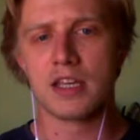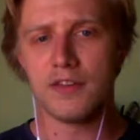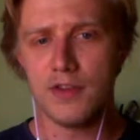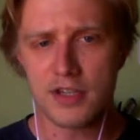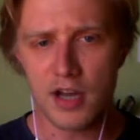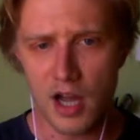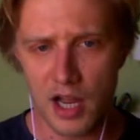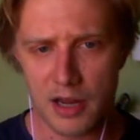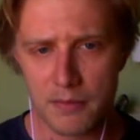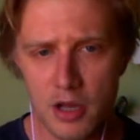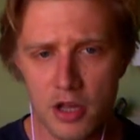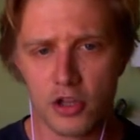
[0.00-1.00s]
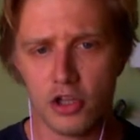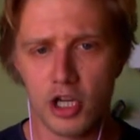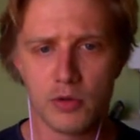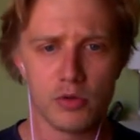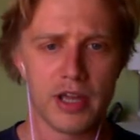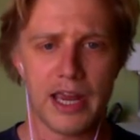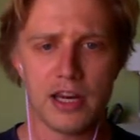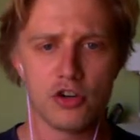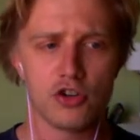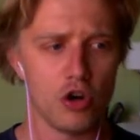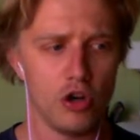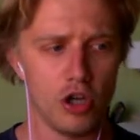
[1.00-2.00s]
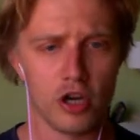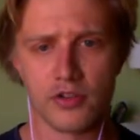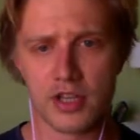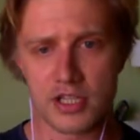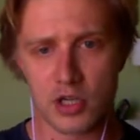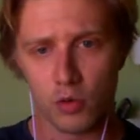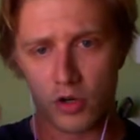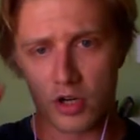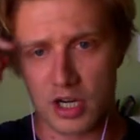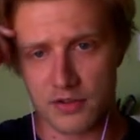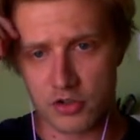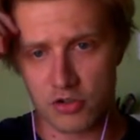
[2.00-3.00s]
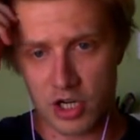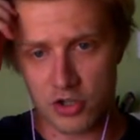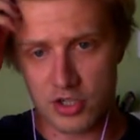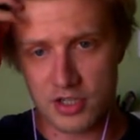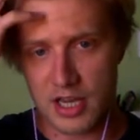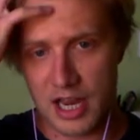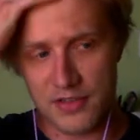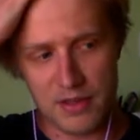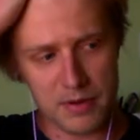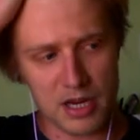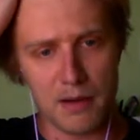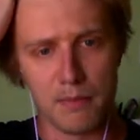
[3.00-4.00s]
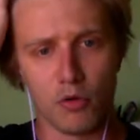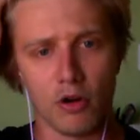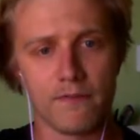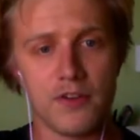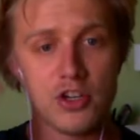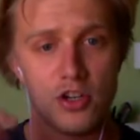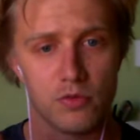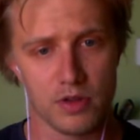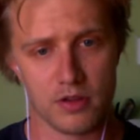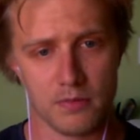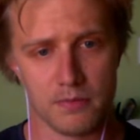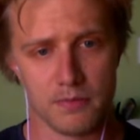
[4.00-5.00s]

Given time, the learner will gain control over these coordinative structures and then become more efficient with them.